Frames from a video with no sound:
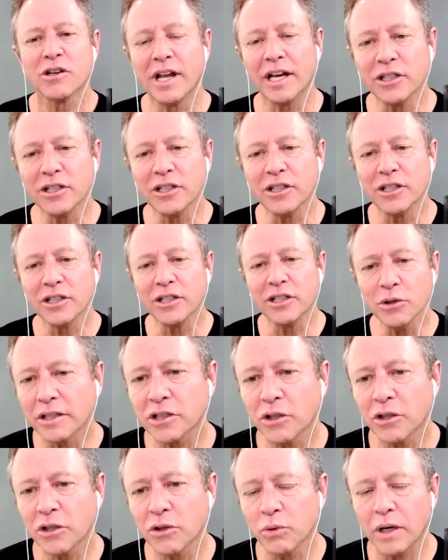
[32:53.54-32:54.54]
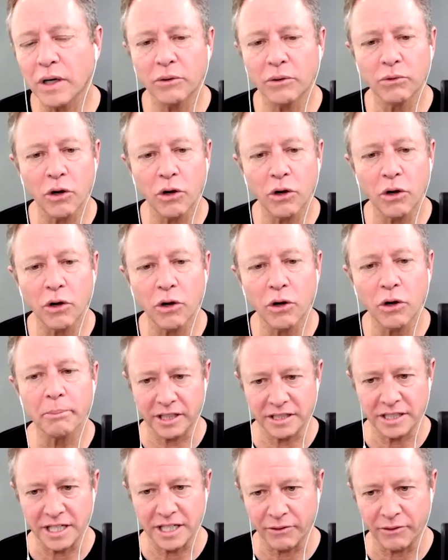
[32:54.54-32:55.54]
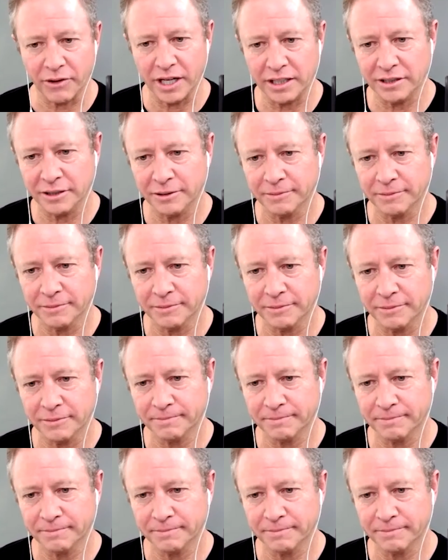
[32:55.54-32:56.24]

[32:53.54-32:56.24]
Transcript: So now you also uh, wrote a book. Is that right?